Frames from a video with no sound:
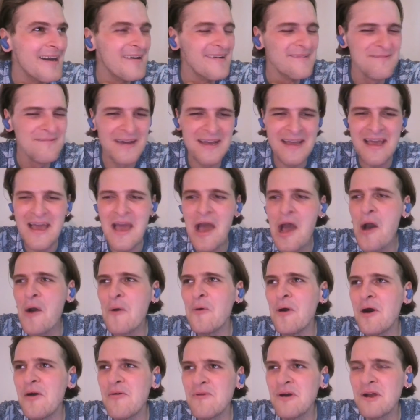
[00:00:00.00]
But
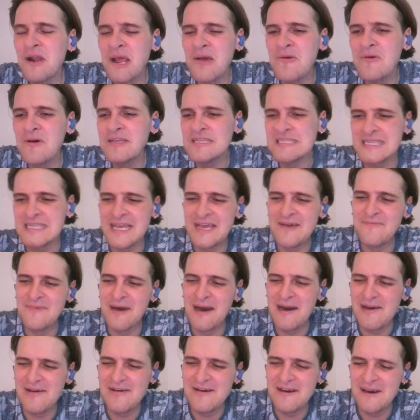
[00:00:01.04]
what I will say
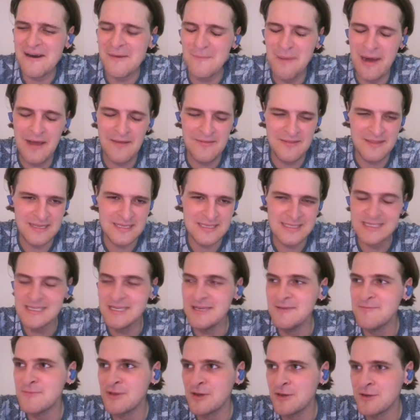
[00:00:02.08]
about this
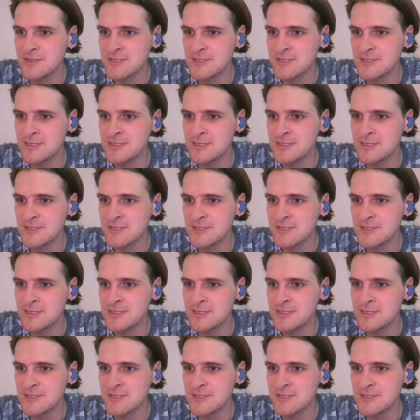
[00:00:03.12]
team, though,